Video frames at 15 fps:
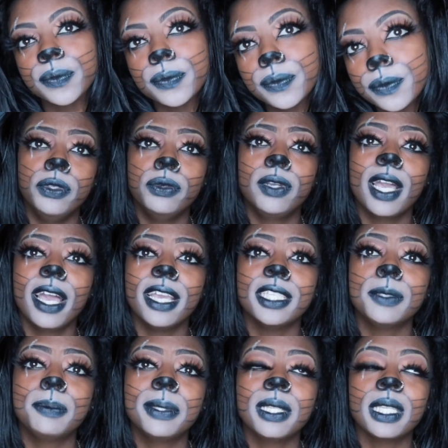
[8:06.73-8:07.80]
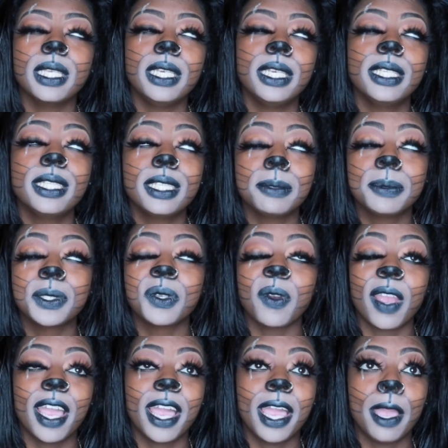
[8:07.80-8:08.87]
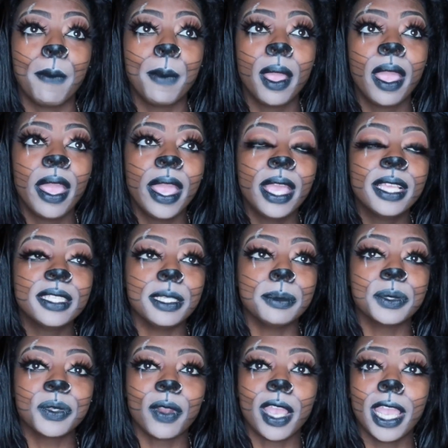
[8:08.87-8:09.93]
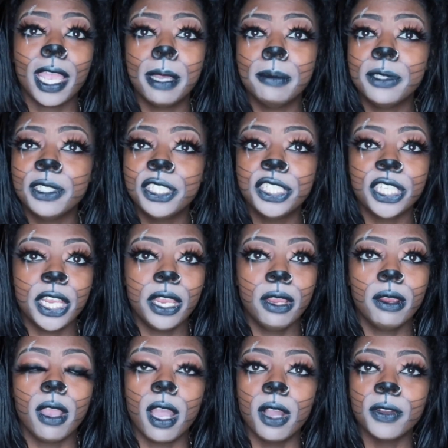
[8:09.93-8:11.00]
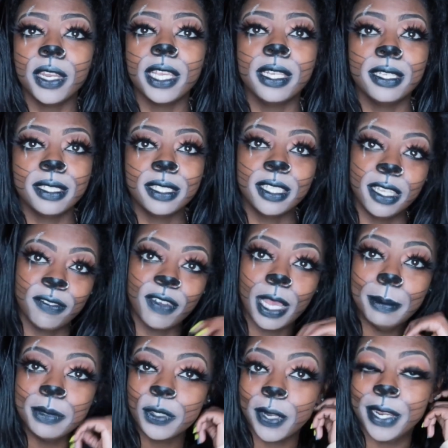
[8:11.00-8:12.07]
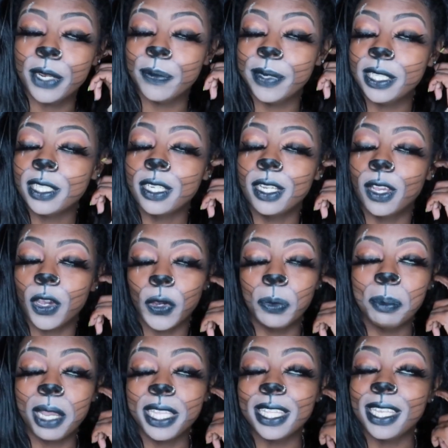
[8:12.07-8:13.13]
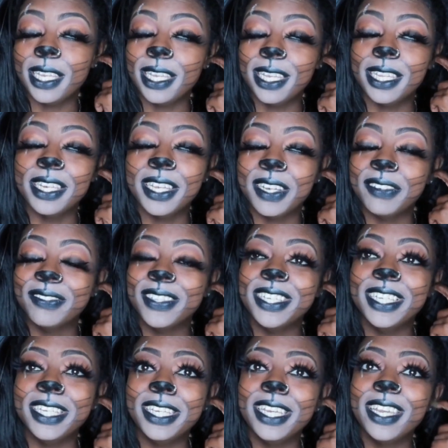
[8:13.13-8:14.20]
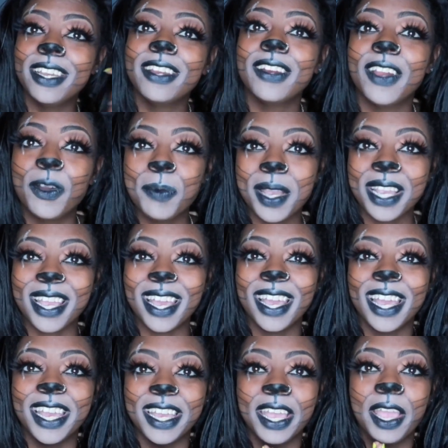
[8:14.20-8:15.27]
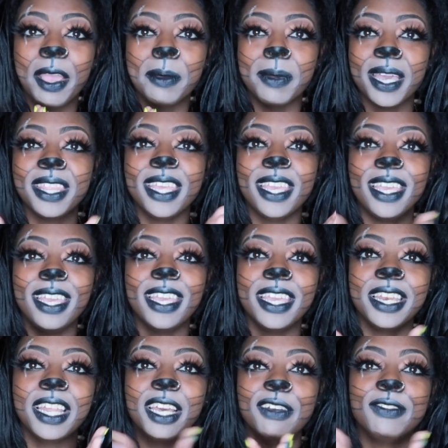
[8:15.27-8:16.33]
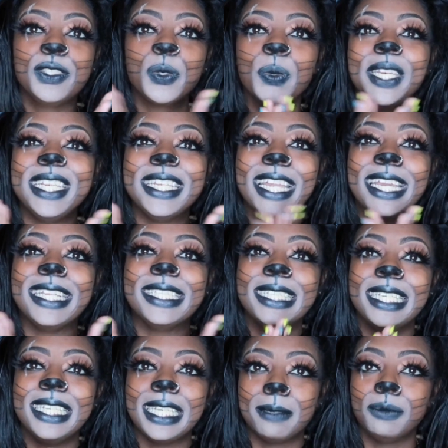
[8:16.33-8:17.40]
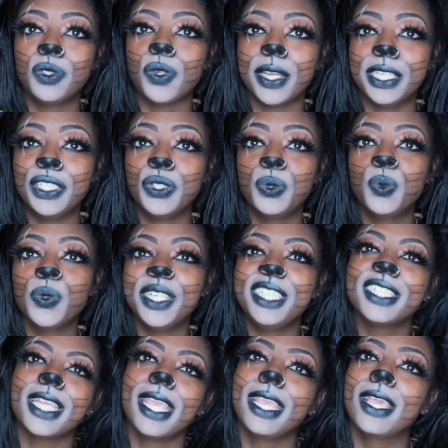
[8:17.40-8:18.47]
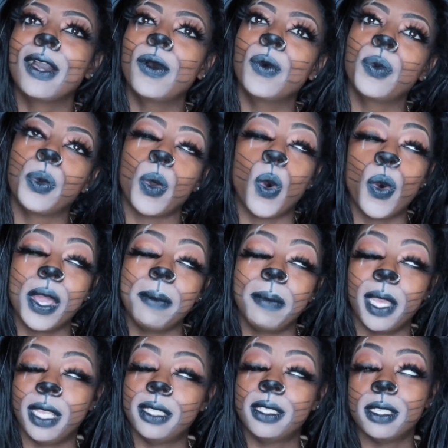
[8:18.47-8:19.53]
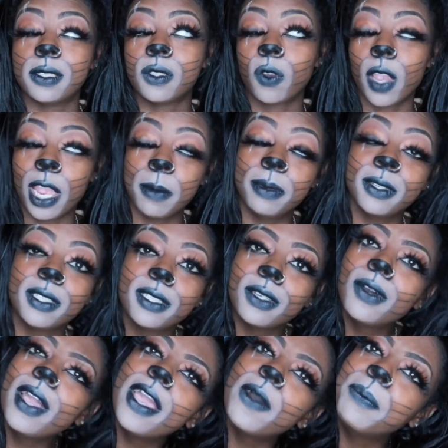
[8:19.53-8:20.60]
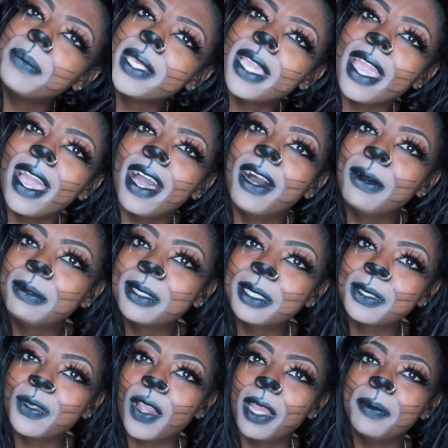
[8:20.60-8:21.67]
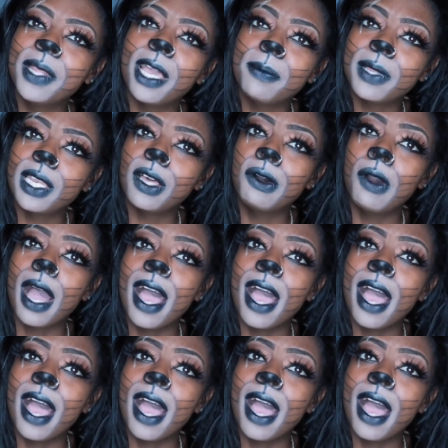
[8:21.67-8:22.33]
You guys, please subscribe, share, all that good stuff. I'm trying to reach a goal by the end of the year. Oh my god, by the end of 2019, I'm trying to reach a goal on my subscribers. So help me out. Subscribe down below.